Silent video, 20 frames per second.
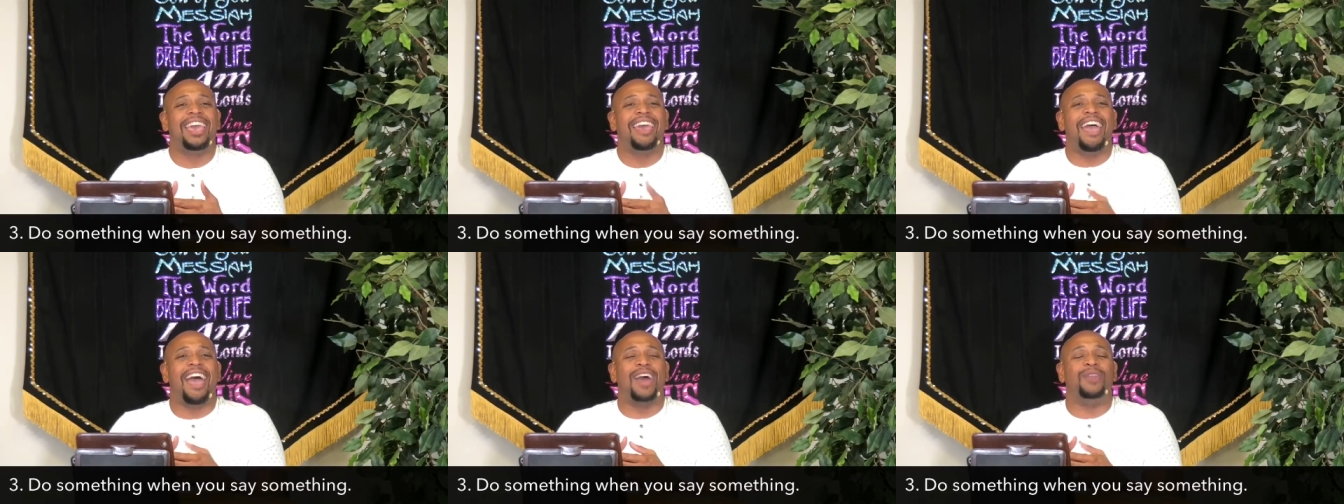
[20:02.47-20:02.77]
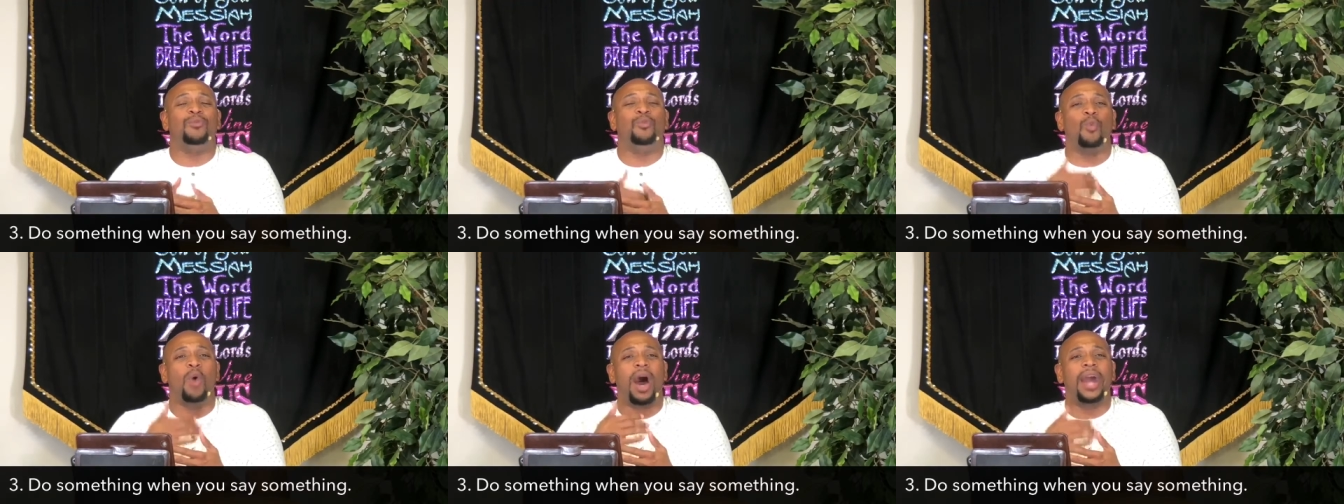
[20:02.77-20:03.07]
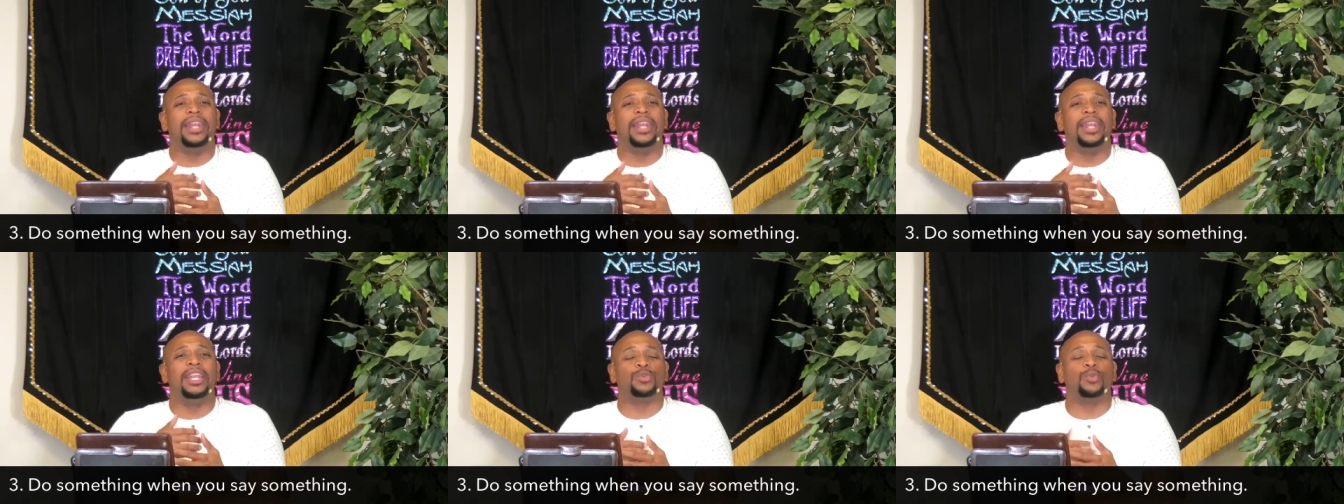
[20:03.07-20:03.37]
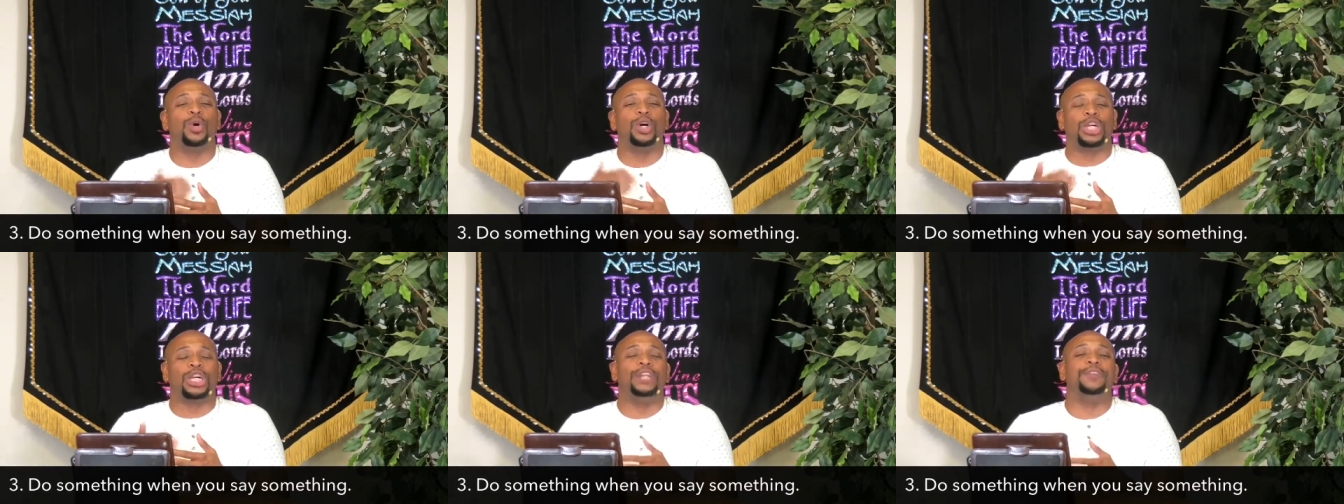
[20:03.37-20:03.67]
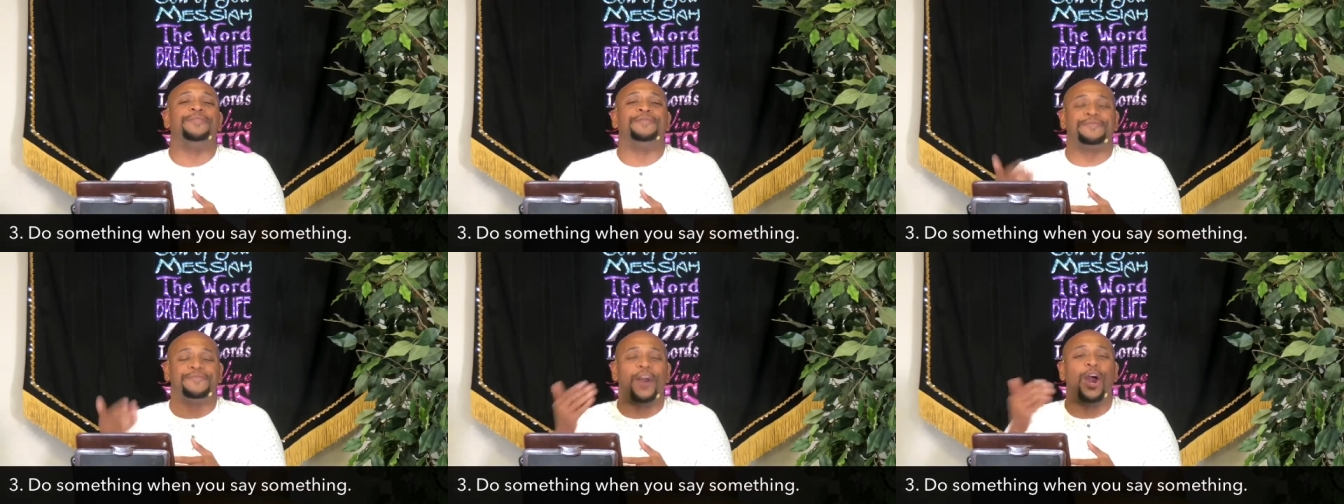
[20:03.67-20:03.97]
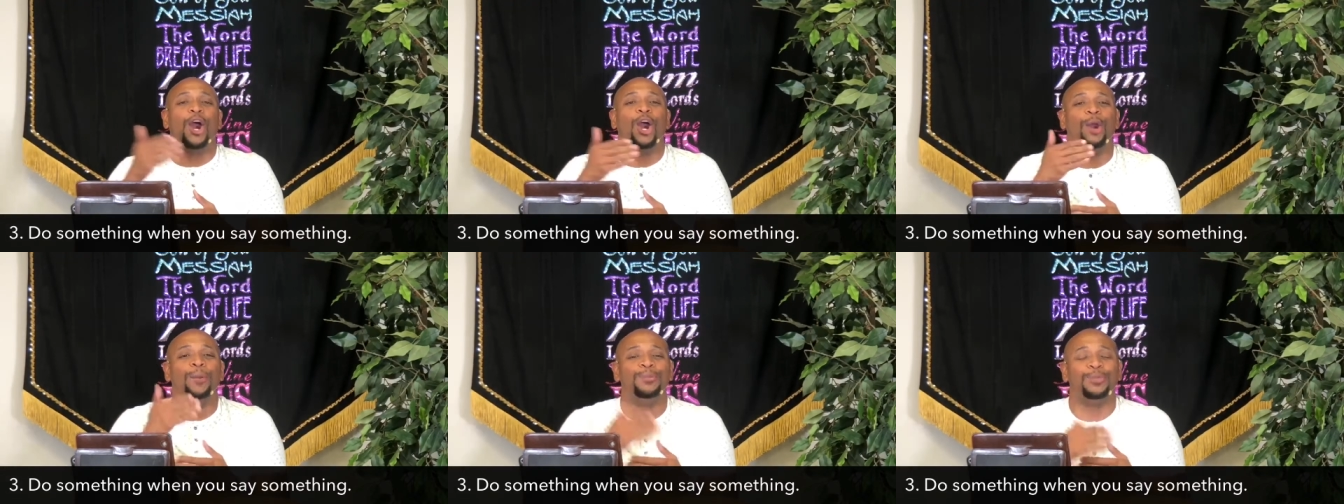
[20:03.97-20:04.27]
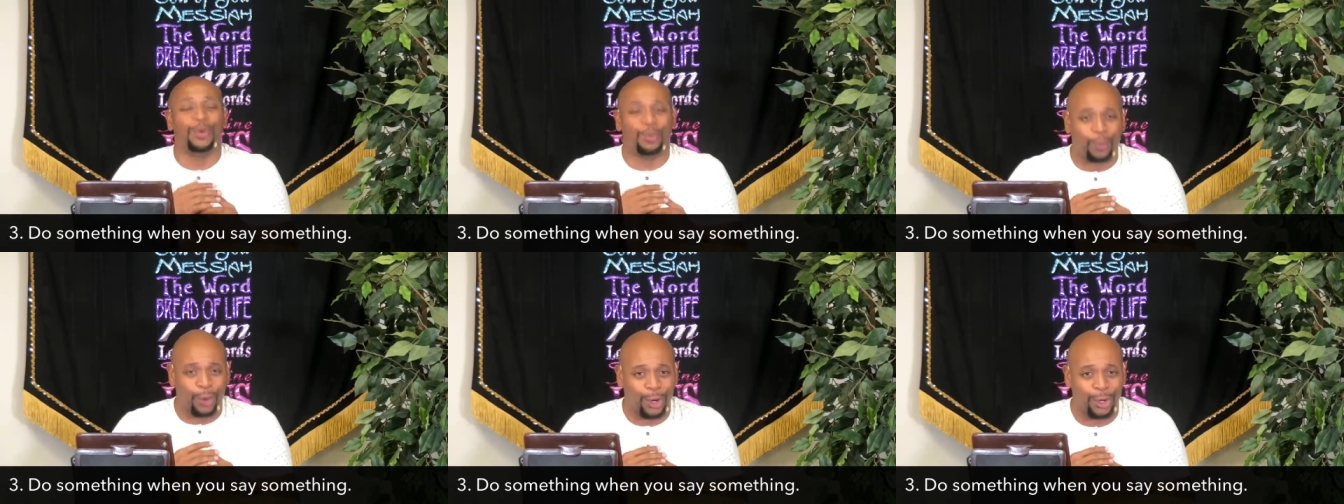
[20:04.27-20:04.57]
and wonders will confirm
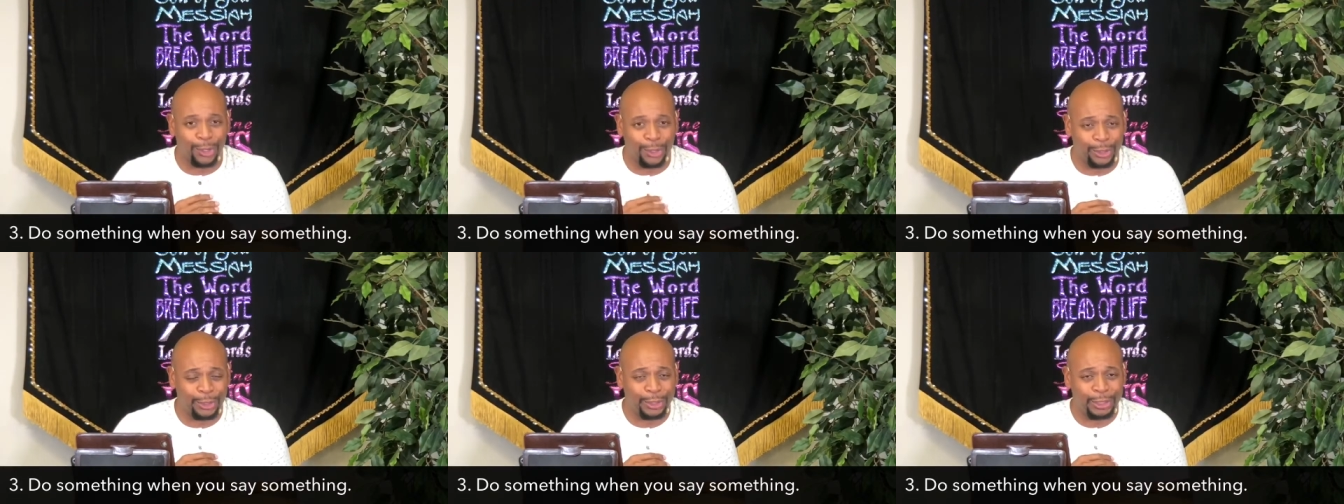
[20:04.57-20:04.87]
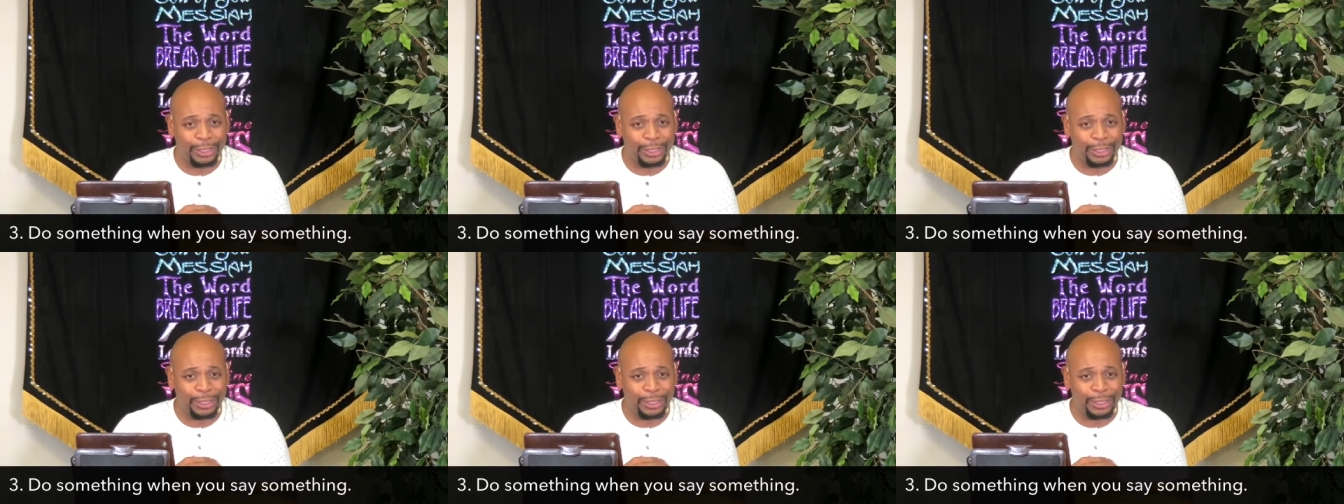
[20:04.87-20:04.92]
the word.